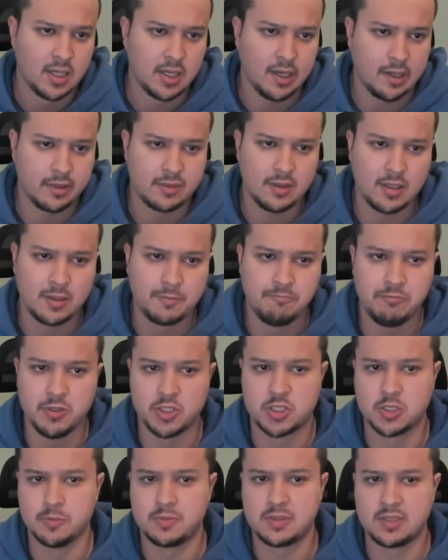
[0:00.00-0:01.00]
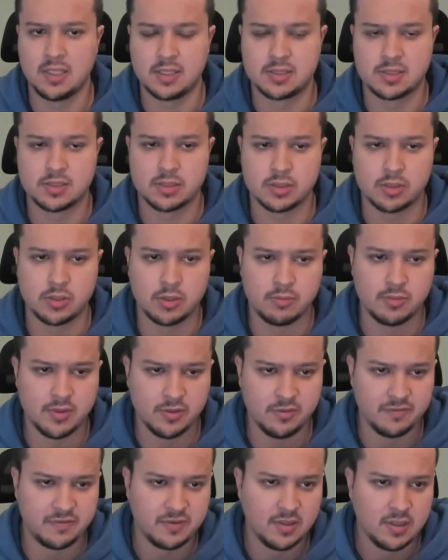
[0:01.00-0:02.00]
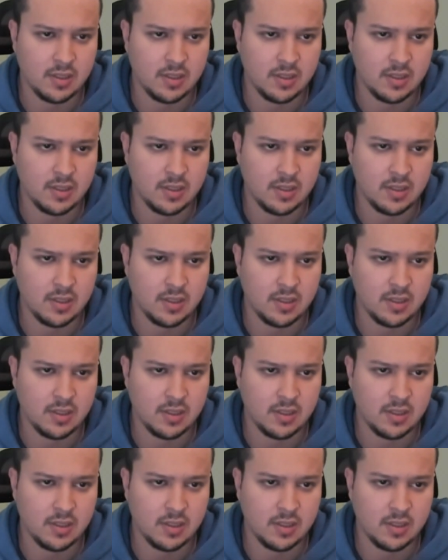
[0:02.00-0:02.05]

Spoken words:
I think bishop takes is a good move.